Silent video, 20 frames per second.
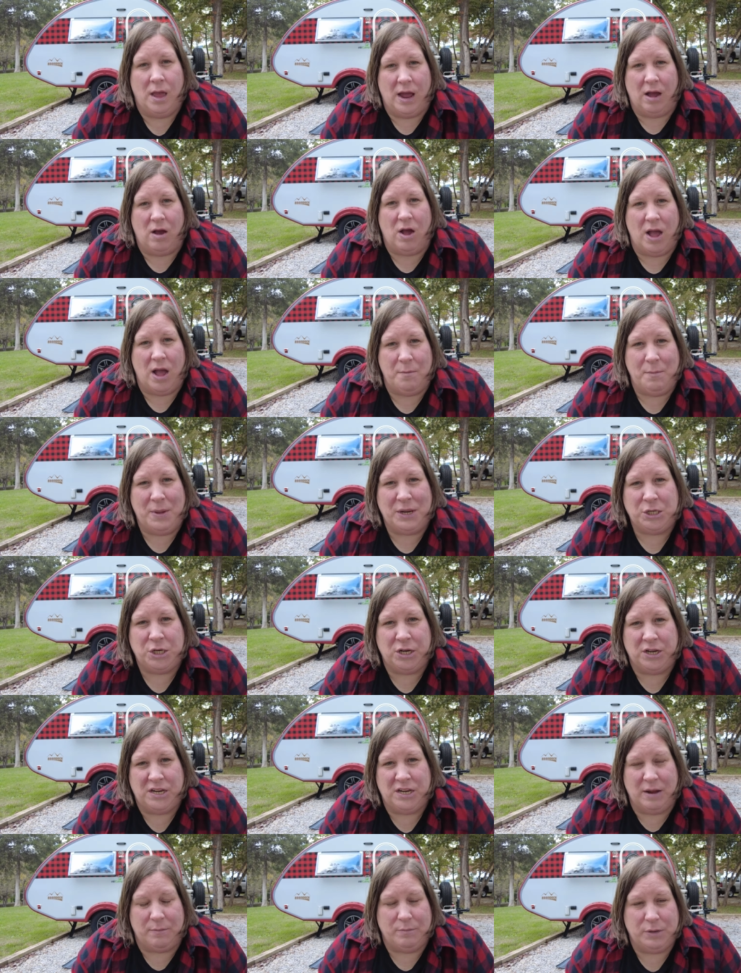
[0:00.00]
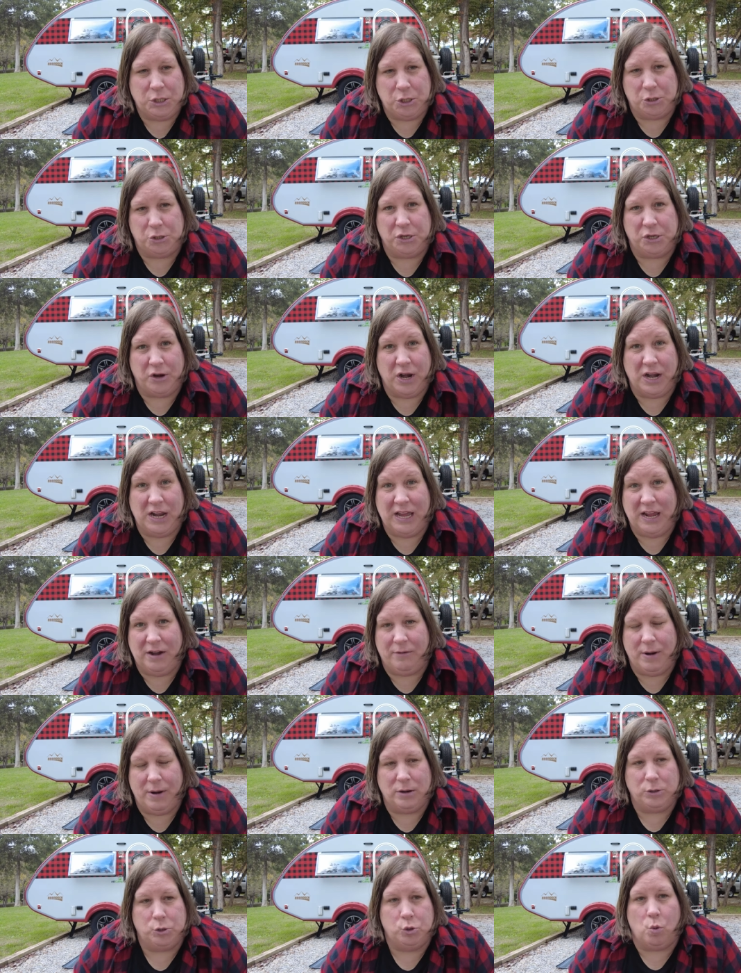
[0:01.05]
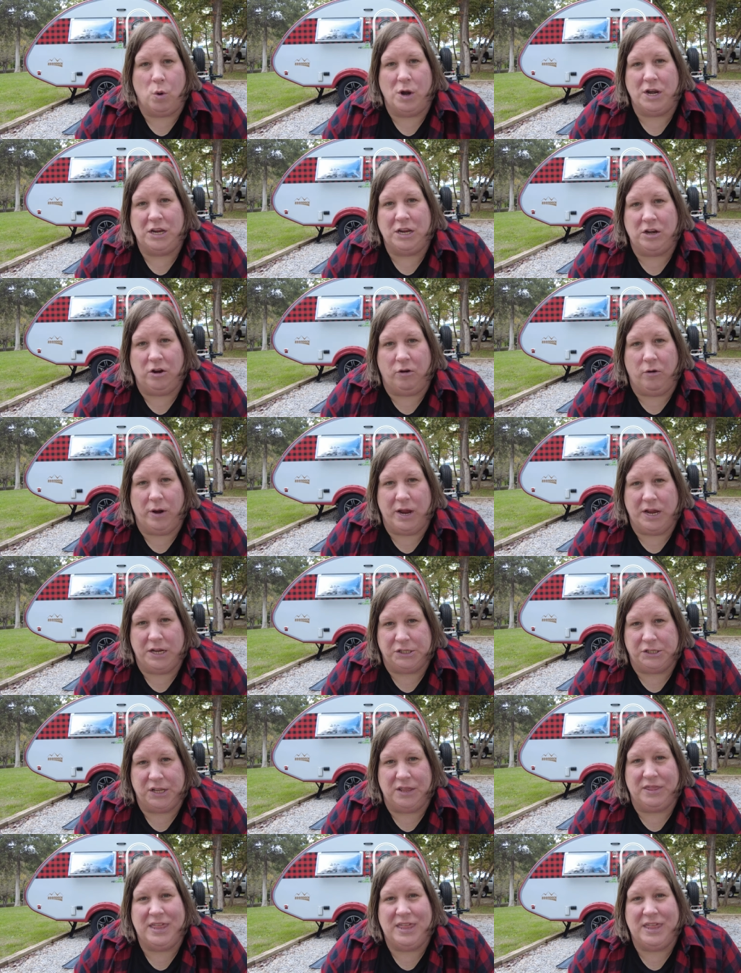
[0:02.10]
Uh, I mentioned temperatures are going to get around 20 degrees.